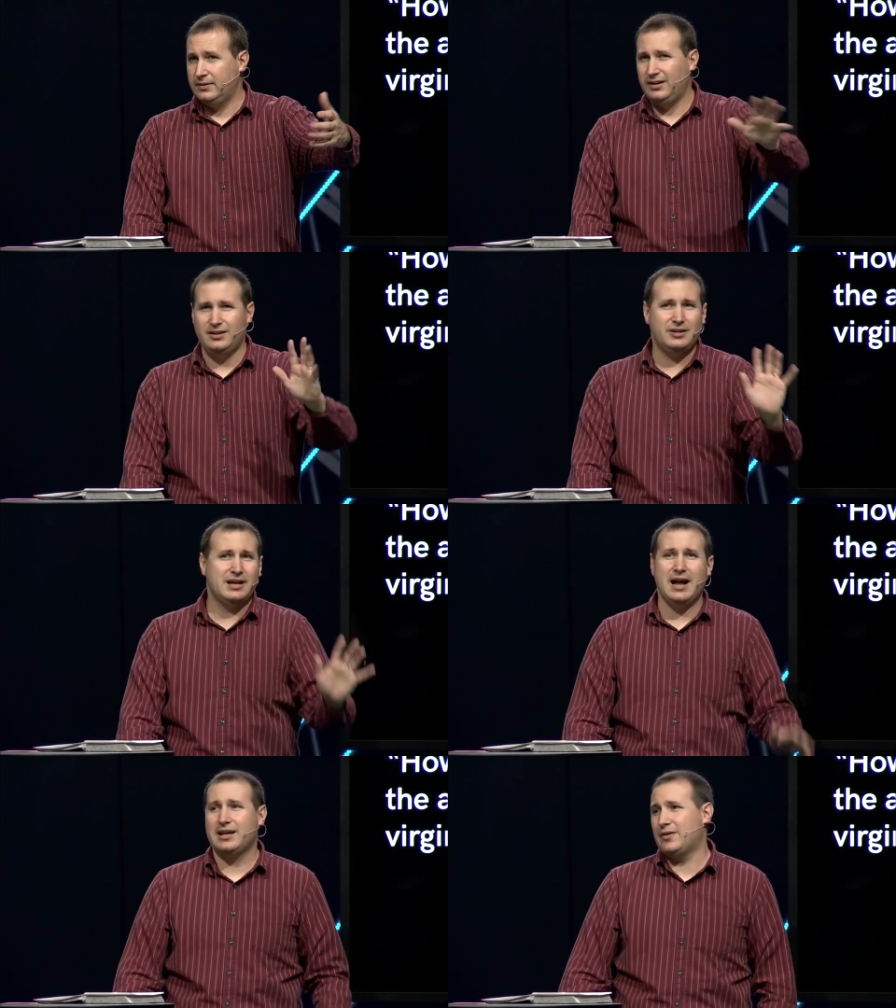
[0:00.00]
And you
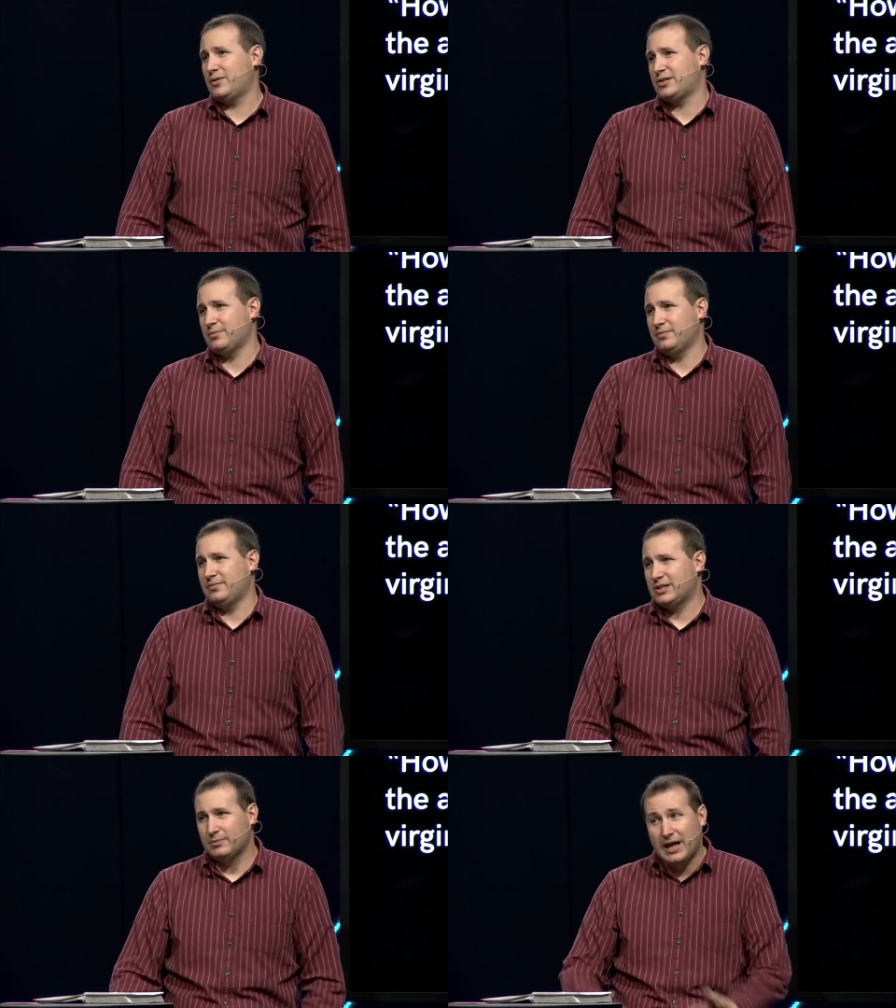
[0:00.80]
got to give her some,
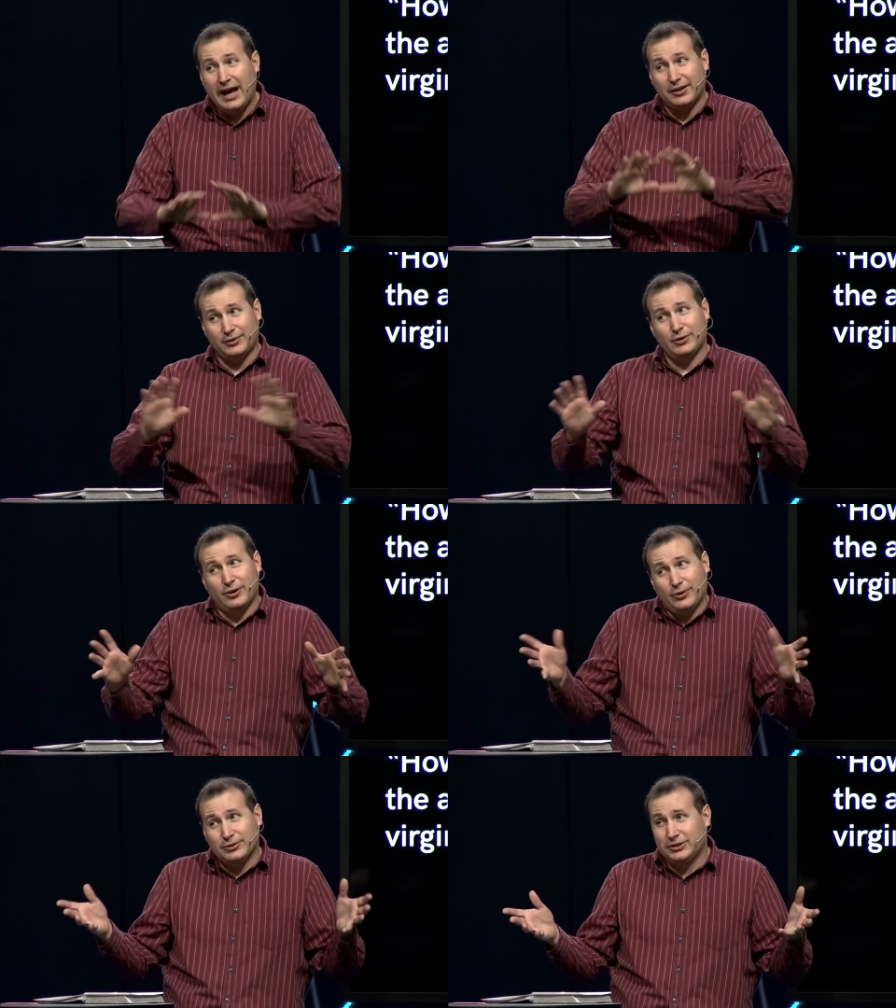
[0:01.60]
some latitude
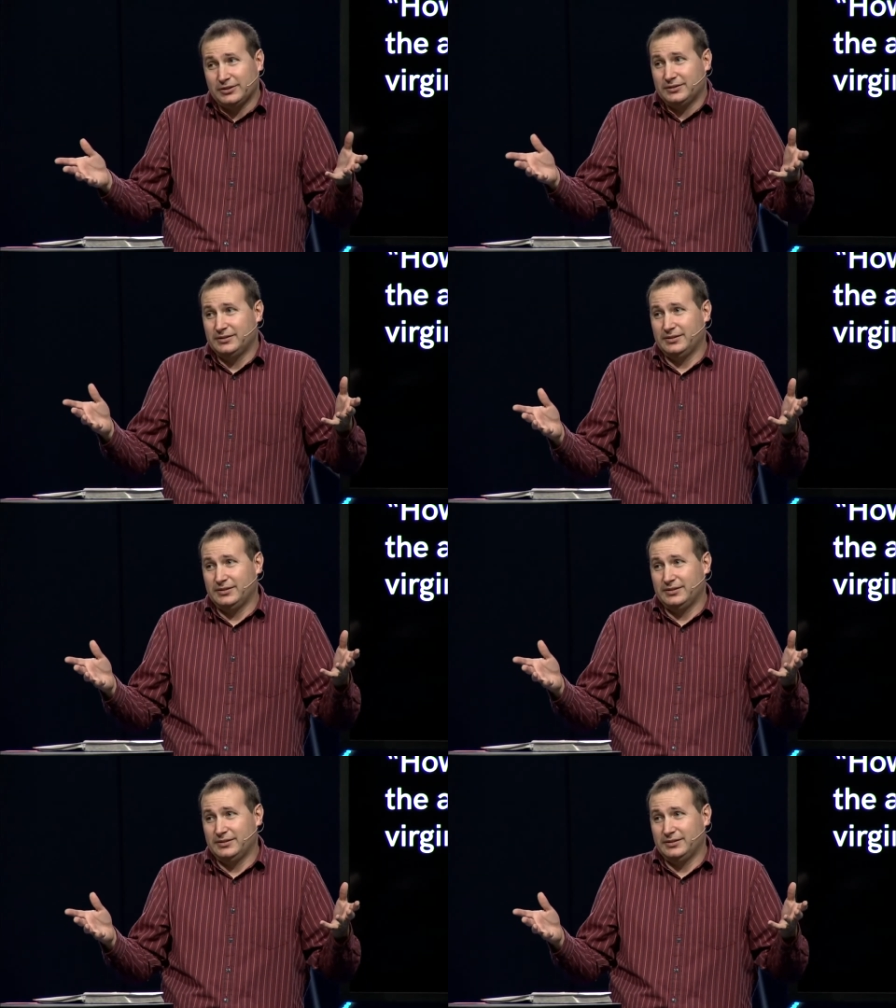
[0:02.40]
here, don't you?